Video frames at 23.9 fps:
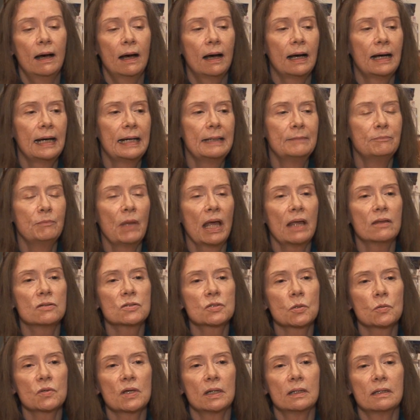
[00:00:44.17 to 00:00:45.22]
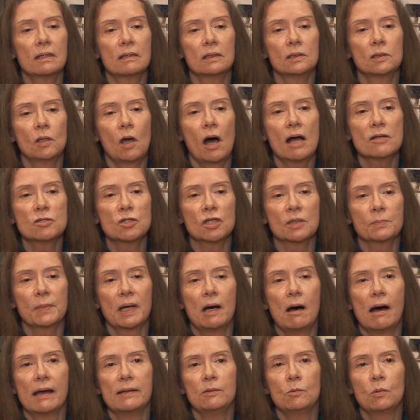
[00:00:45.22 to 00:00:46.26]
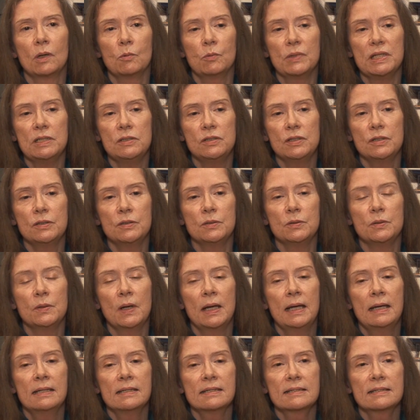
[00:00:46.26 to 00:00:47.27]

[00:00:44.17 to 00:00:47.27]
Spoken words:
So the logic behind what we do